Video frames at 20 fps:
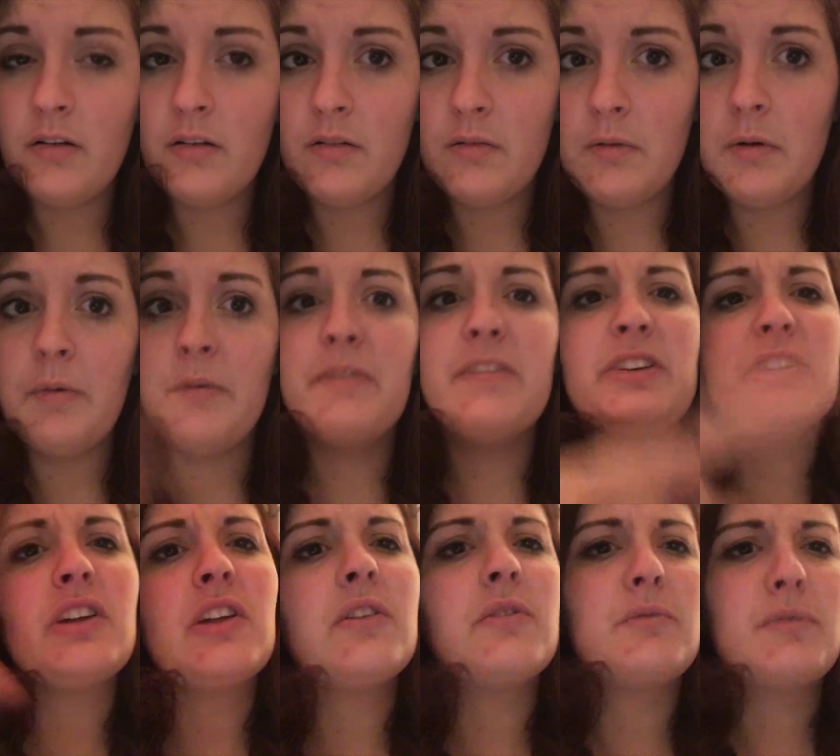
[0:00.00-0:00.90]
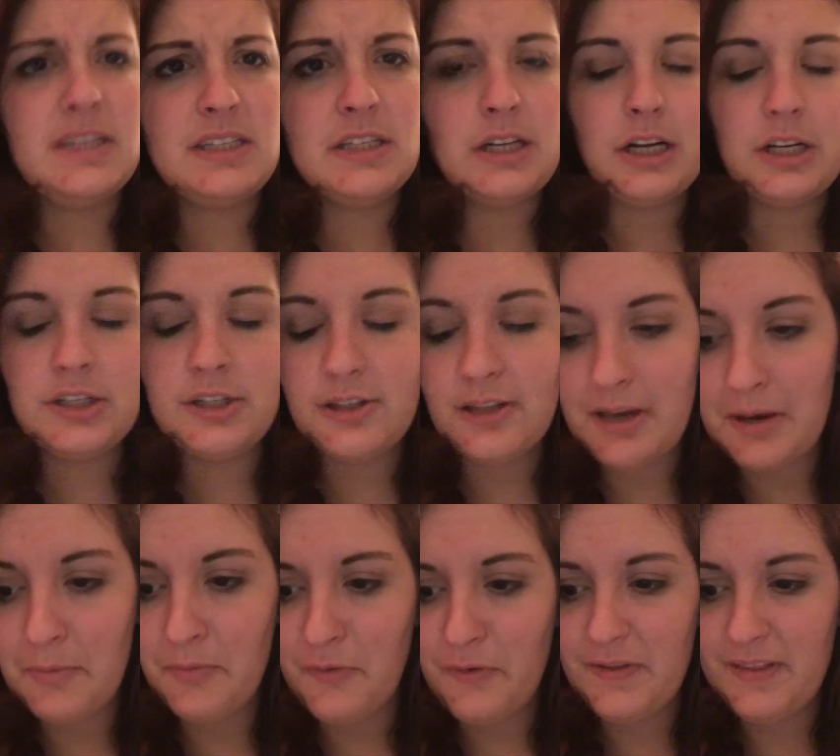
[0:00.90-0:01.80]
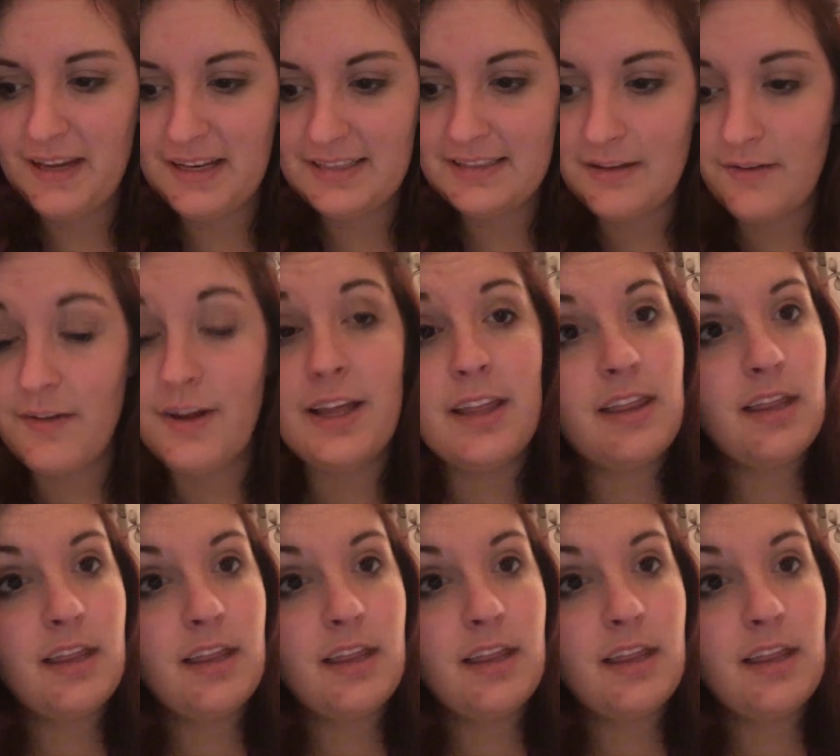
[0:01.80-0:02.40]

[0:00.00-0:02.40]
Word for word: well, we finished all the research the day before Thanksgiving,